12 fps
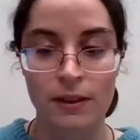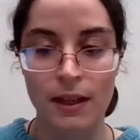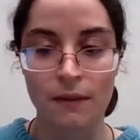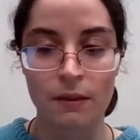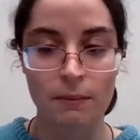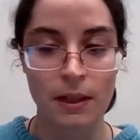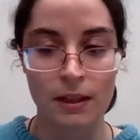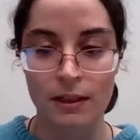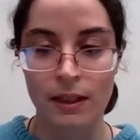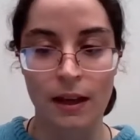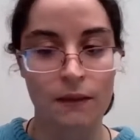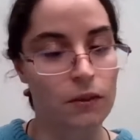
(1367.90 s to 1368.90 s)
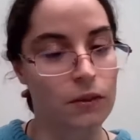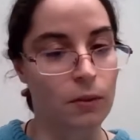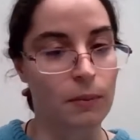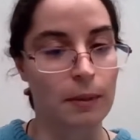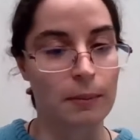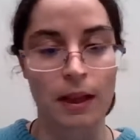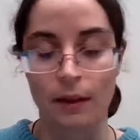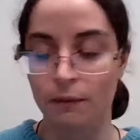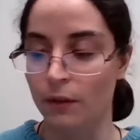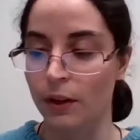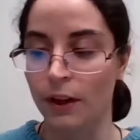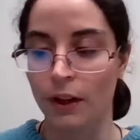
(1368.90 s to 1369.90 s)
7 minutes left, so maybe time
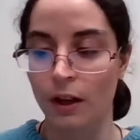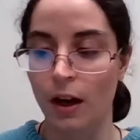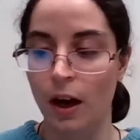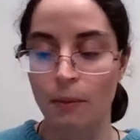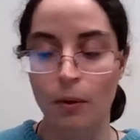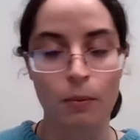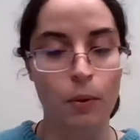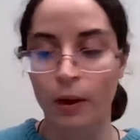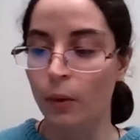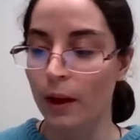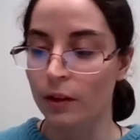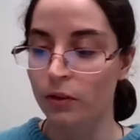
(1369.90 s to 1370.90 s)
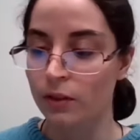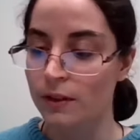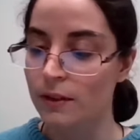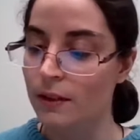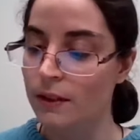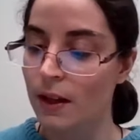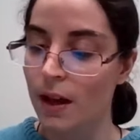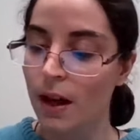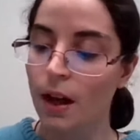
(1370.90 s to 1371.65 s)
for a couple more questions.